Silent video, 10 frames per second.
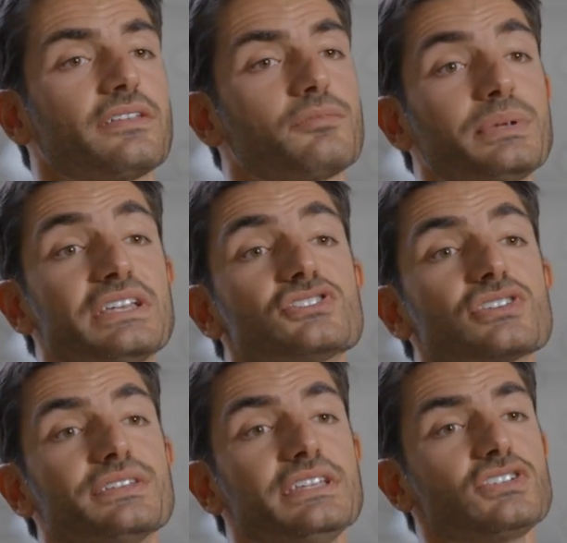have been
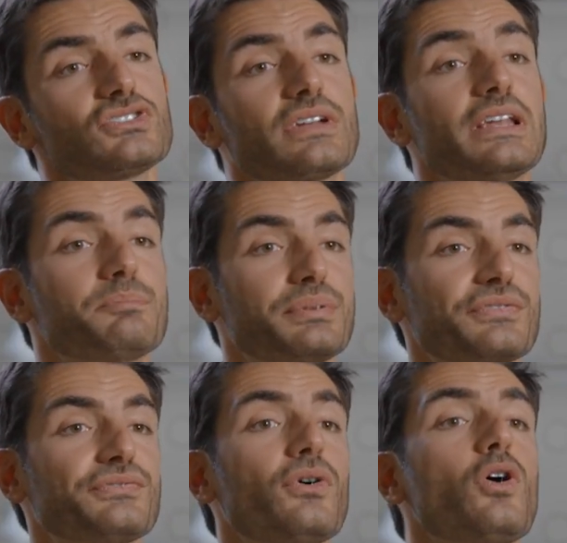traditionally
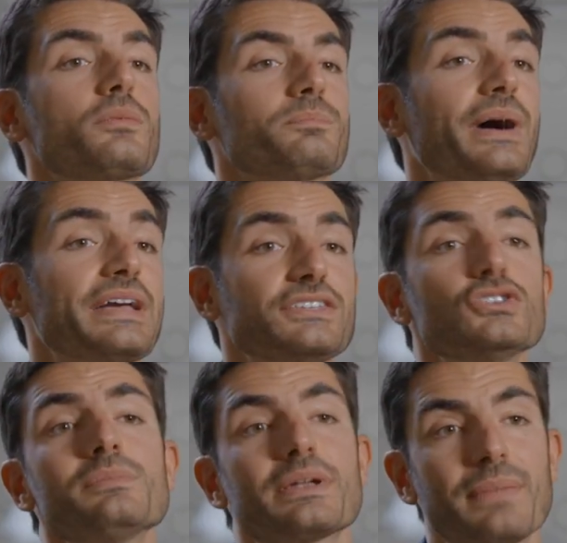performed by
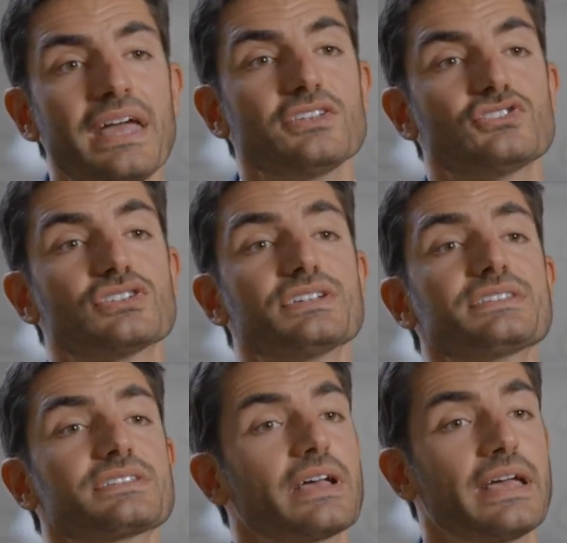human
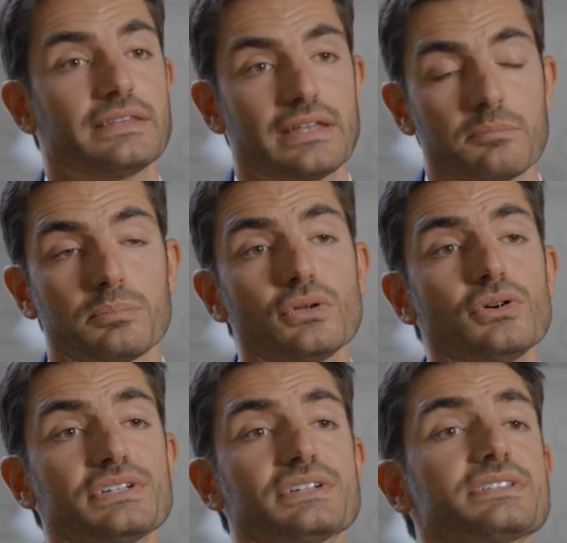managers and
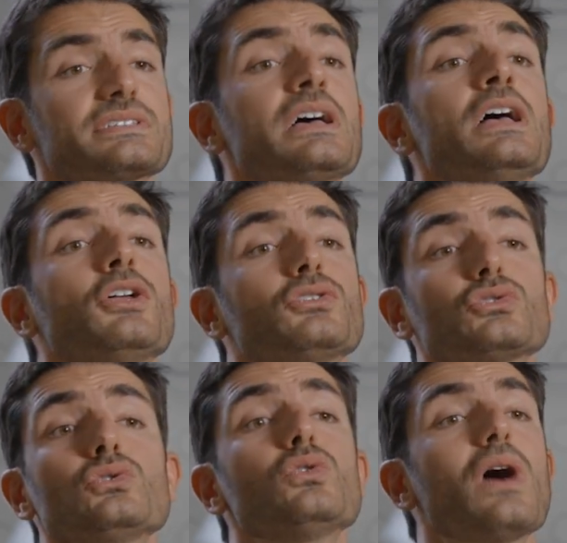employers
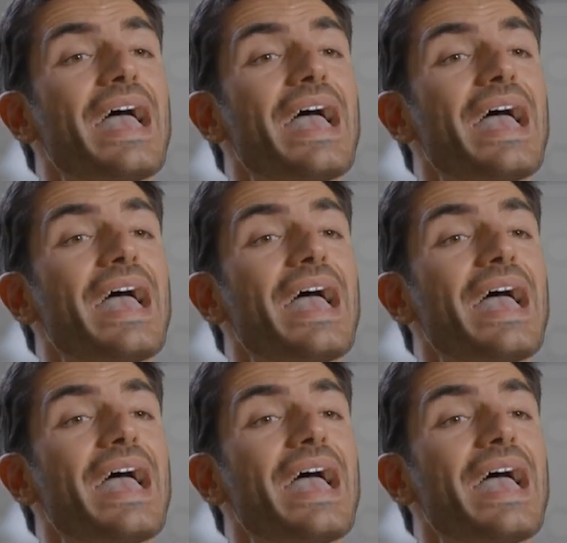to